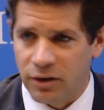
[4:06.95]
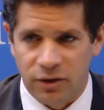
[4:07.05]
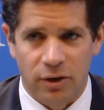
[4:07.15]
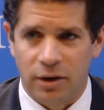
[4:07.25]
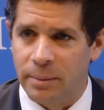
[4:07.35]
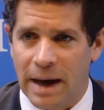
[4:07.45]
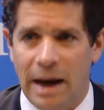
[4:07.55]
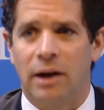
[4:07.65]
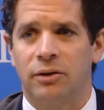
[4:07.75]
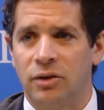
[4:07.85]
It's not
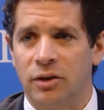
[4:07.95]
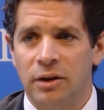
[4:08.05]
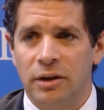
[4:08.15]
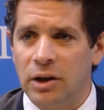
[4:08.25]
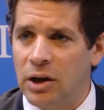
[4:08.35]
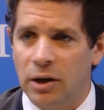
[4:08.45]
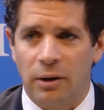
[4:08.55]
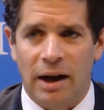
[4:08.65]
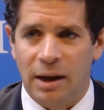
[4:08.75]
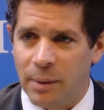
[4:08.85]
about,
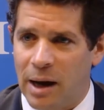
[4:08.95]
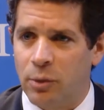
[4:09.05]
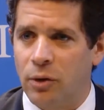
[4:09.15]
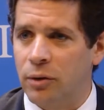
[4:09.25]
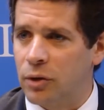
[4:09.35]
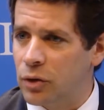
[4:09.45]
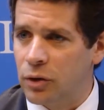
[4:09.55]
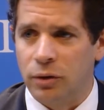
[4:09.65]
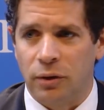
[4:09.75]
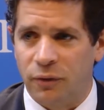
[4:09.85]
Alibaba or
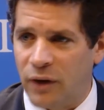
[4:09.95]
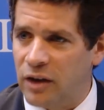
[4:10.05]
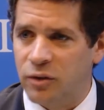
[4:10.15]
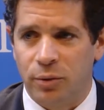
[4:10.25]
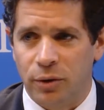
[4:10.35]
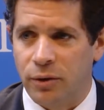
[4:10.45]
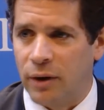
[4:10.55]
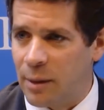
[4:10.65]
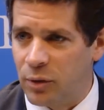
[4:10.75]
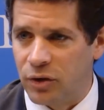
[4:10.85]
Google or Facebook or
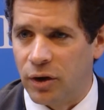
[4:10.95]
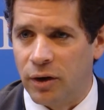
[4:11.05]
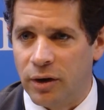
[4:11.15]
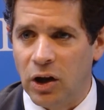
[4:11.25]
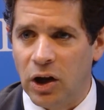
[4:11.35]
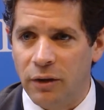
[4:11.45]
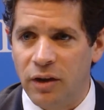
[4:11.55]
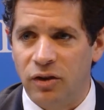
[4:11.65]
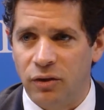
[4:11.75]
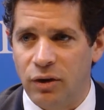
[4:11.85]
Amazon.
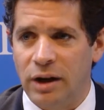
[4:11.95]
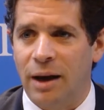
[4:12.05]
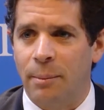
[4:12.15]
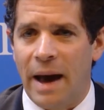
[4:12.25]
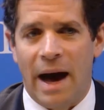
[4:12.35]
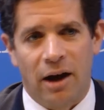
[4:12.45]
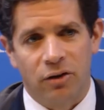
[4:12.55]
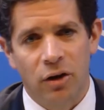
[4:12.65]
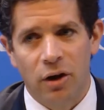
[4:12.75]
This is really about